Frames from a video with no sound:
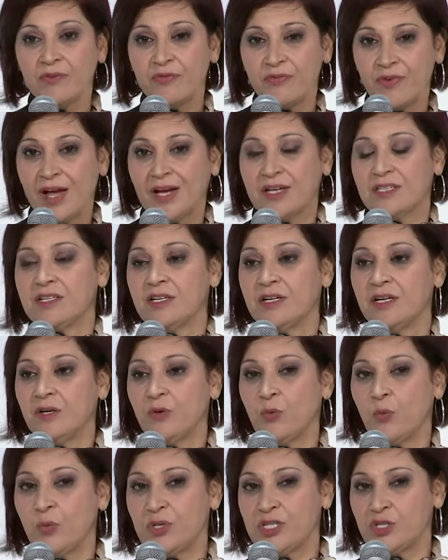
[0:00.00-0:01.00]
factor
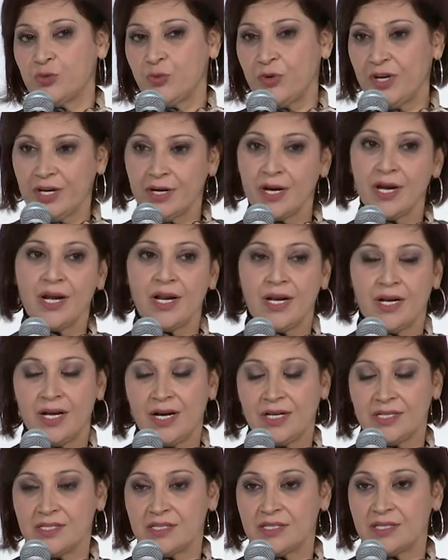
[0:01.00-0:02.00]
which we
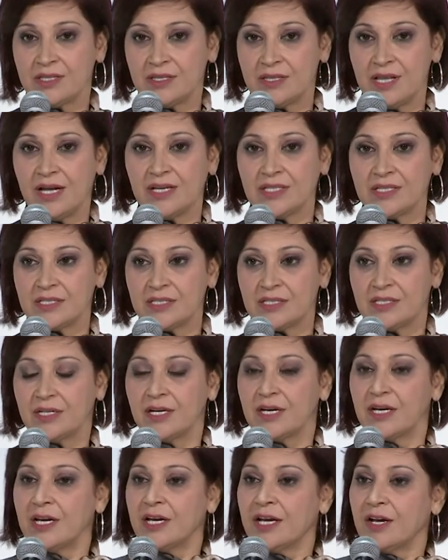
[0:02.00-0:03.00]
realized that
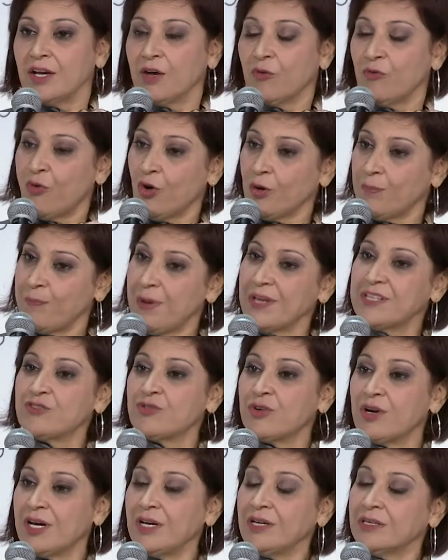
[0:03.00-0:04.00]
for
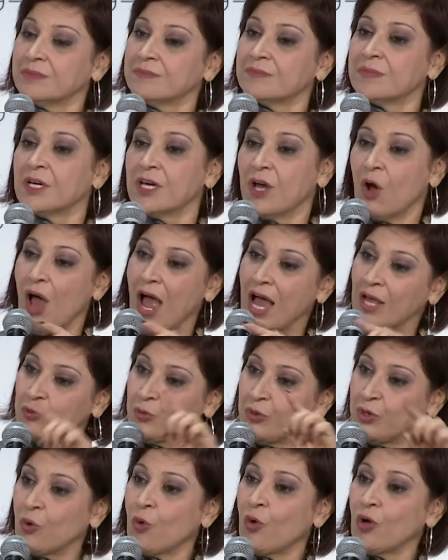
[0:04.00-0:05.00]
Petra, and
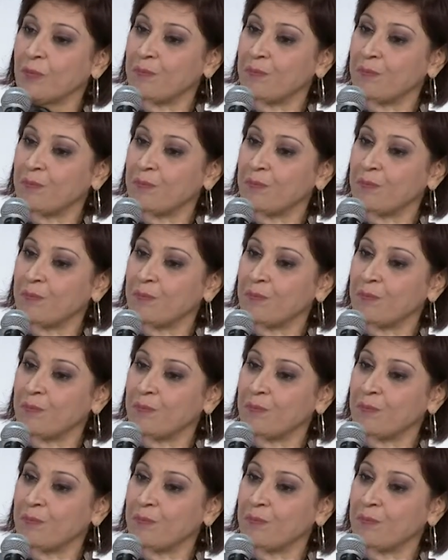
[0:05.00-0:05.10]
we call